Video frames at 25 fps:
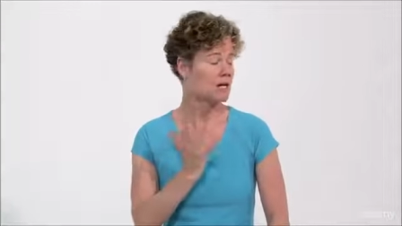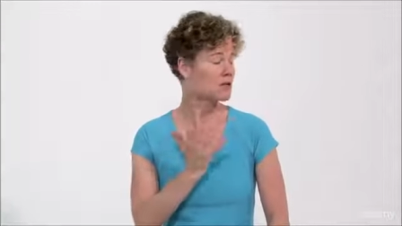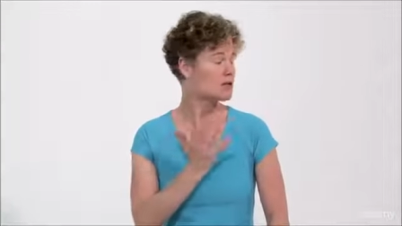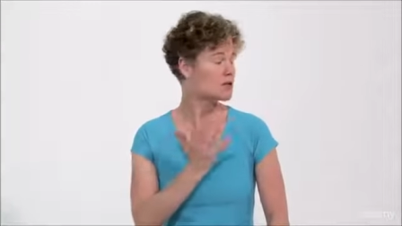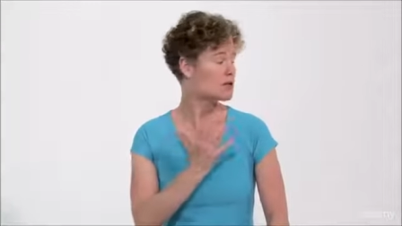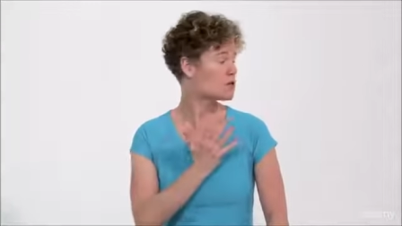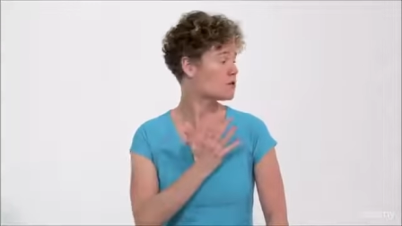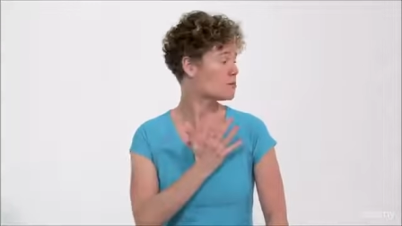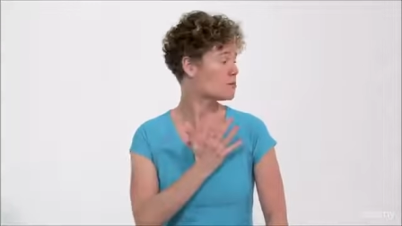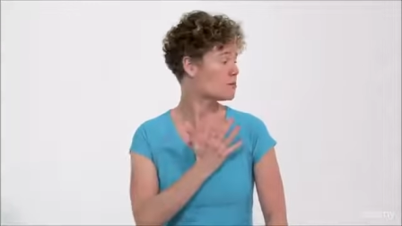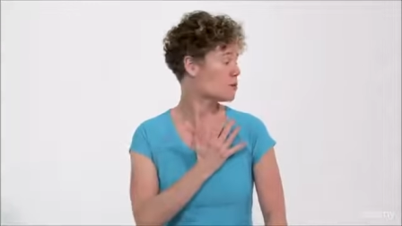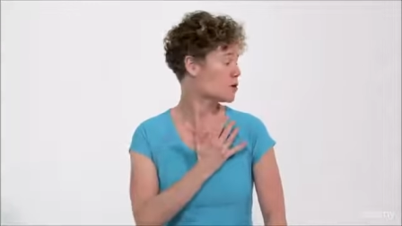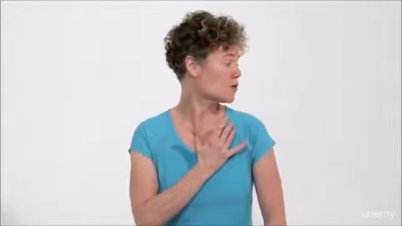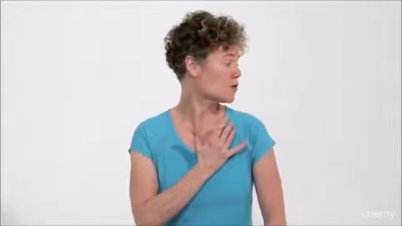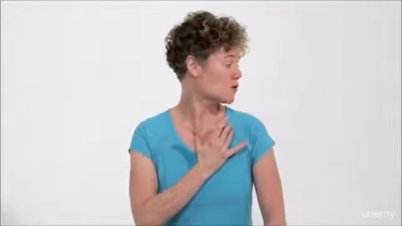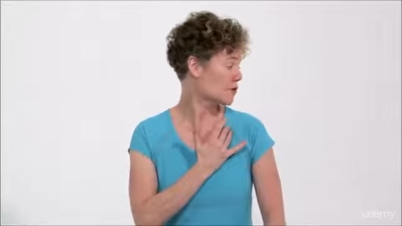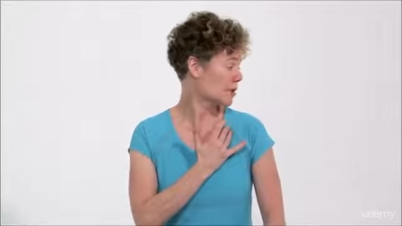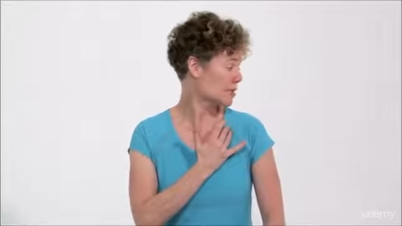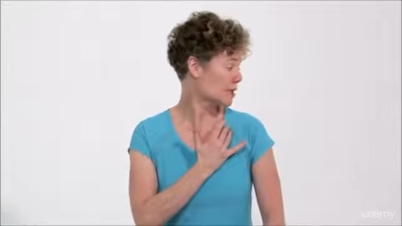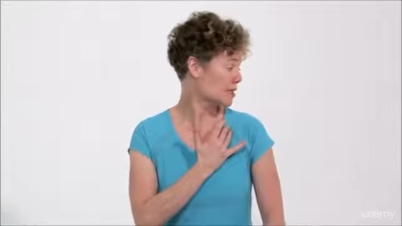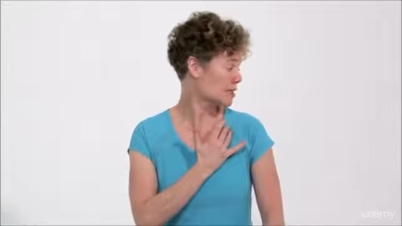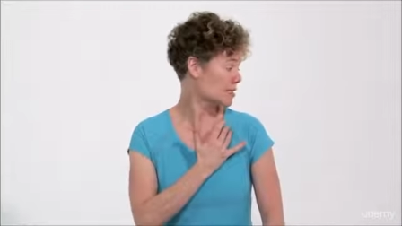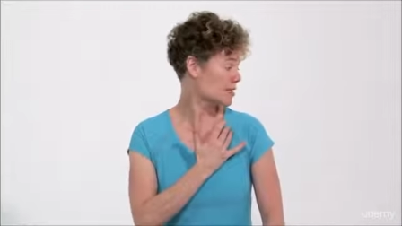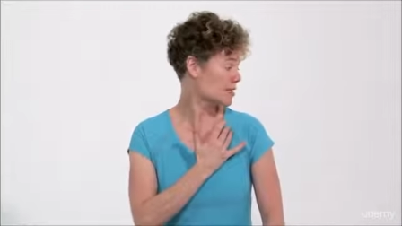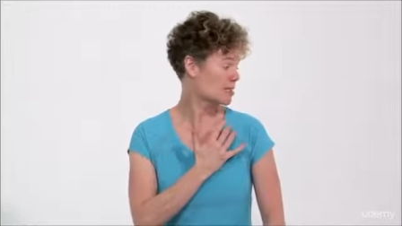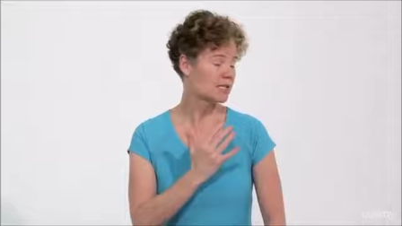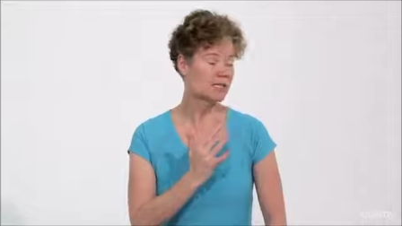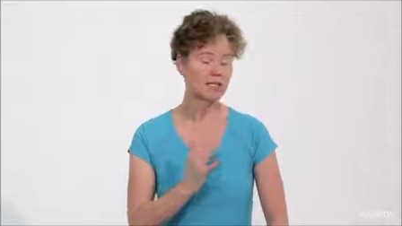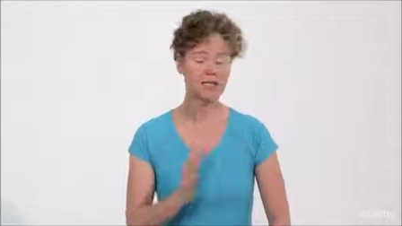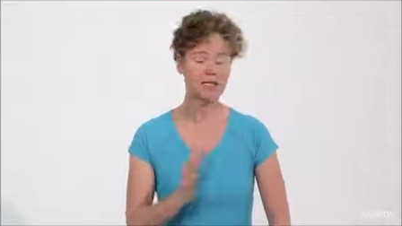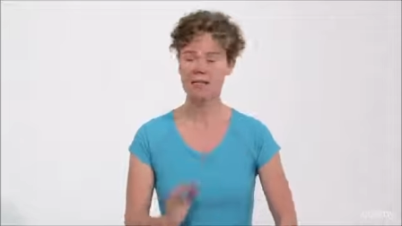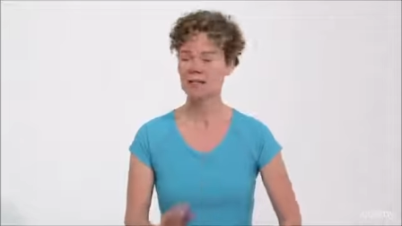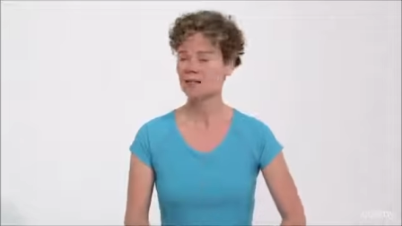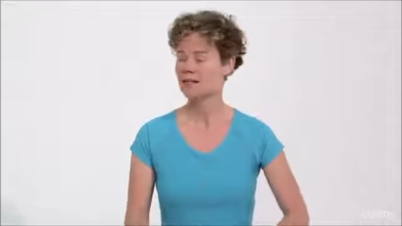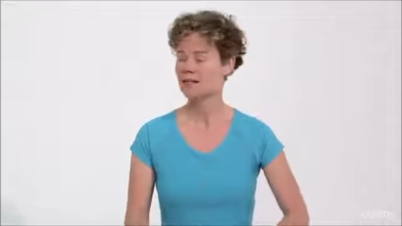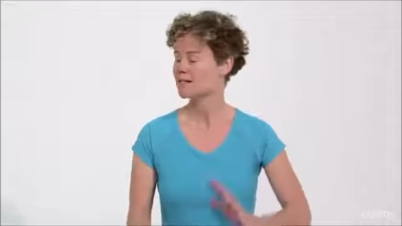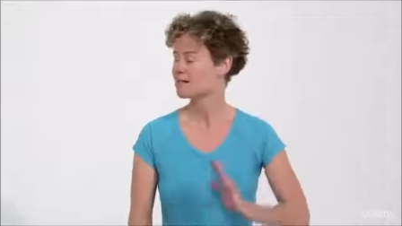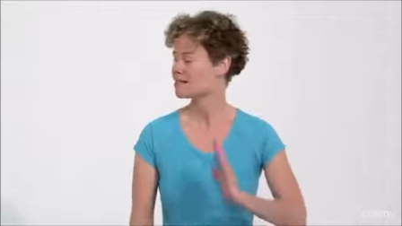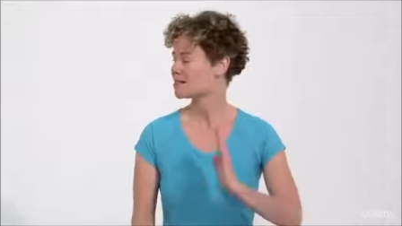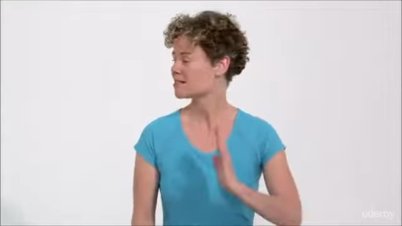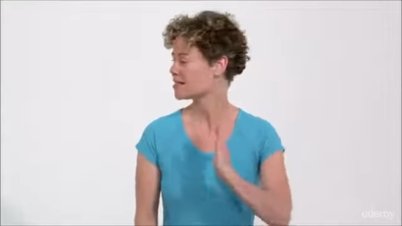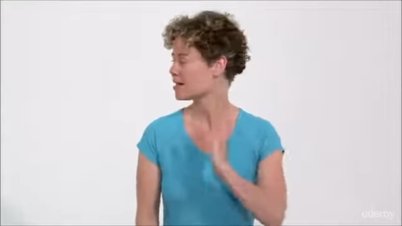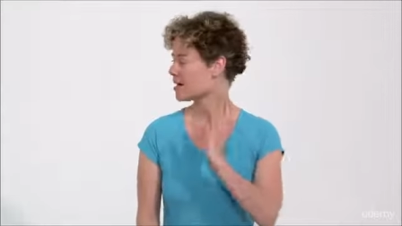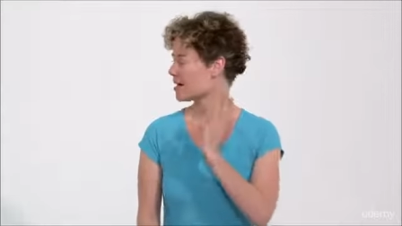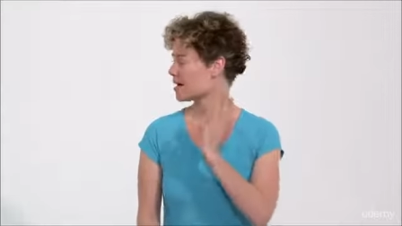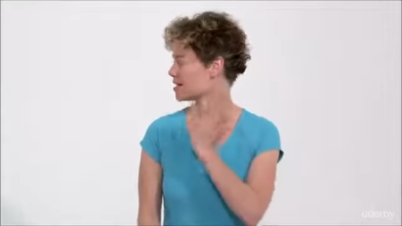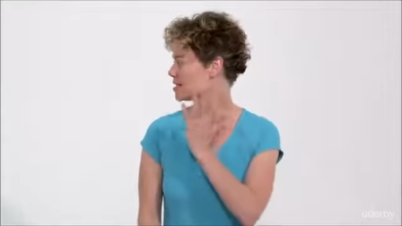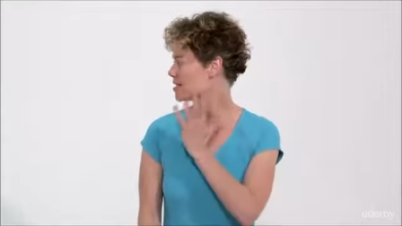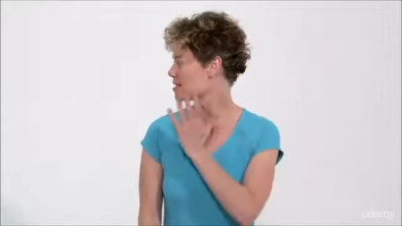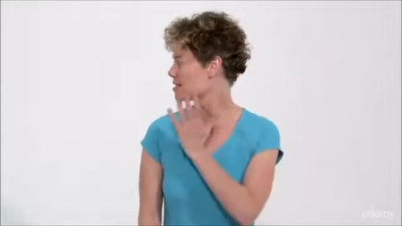So the movements
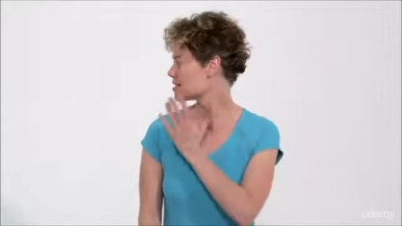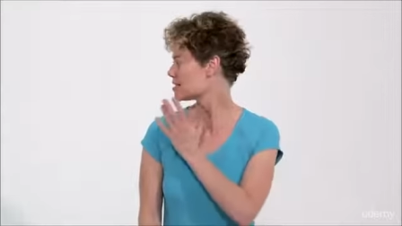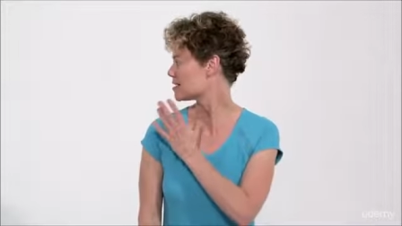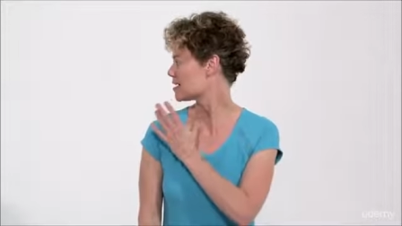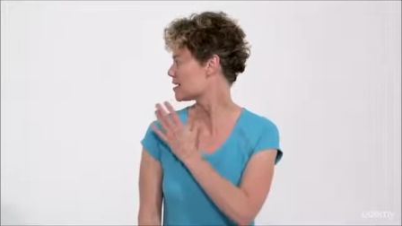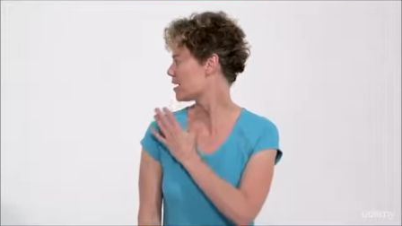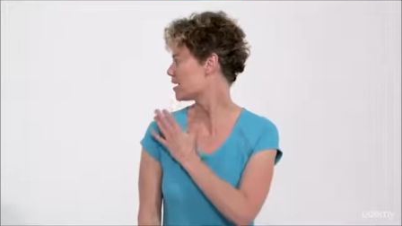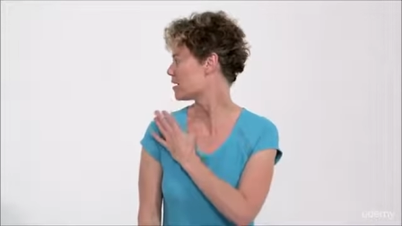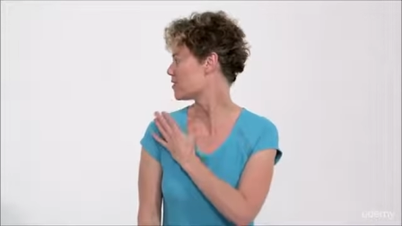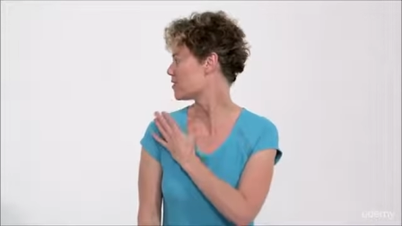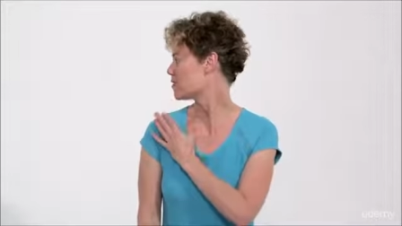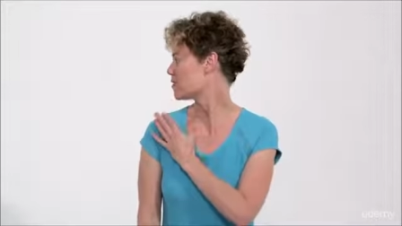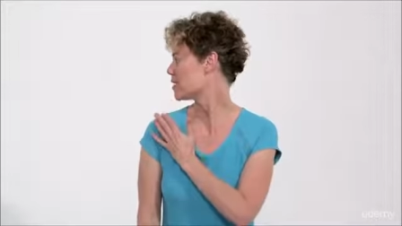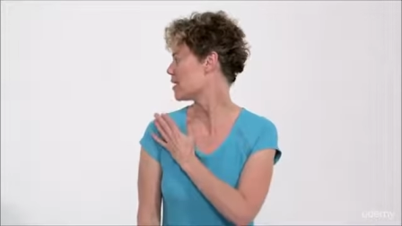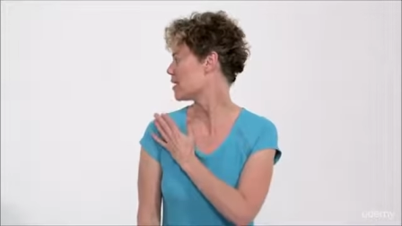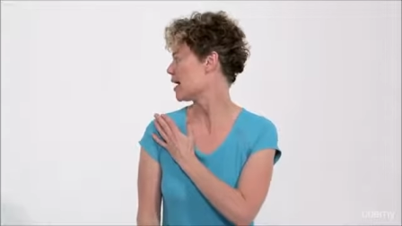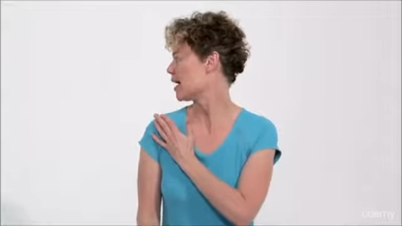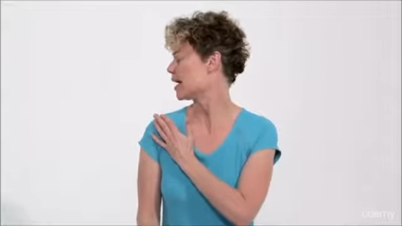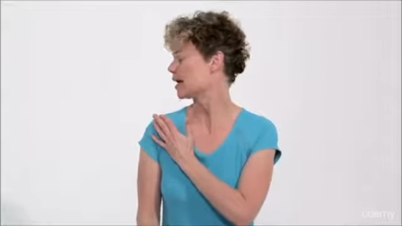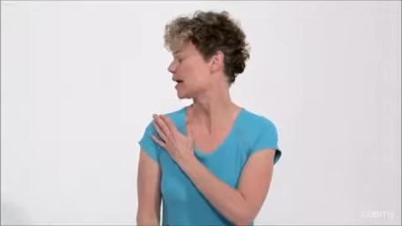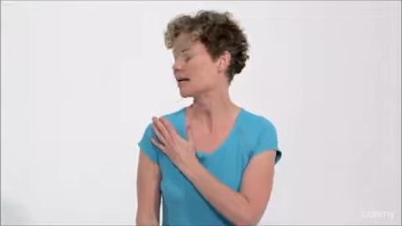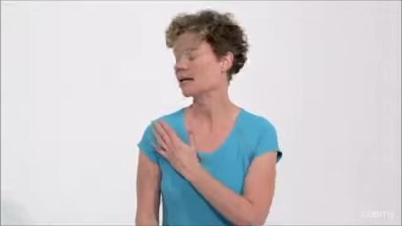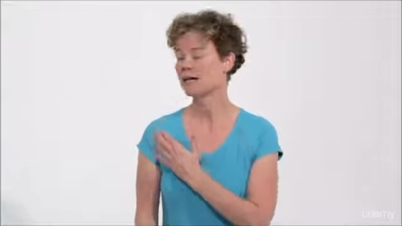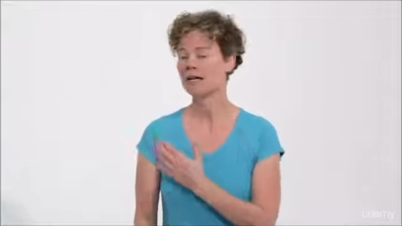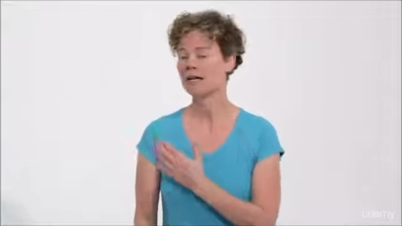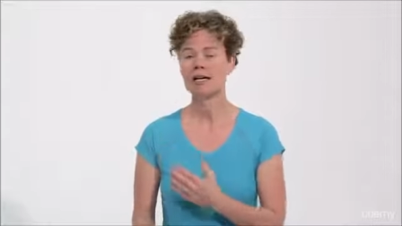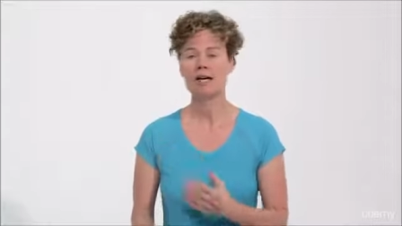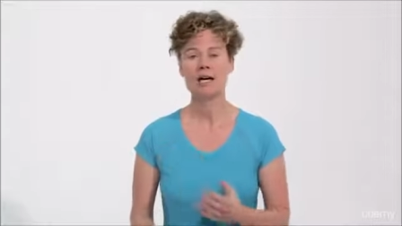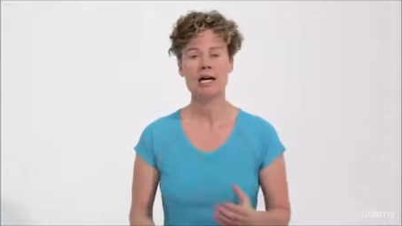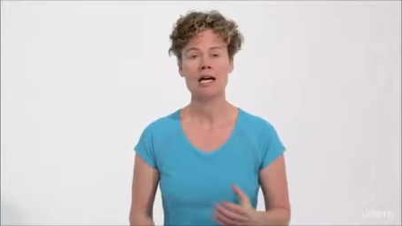side to side of the neck.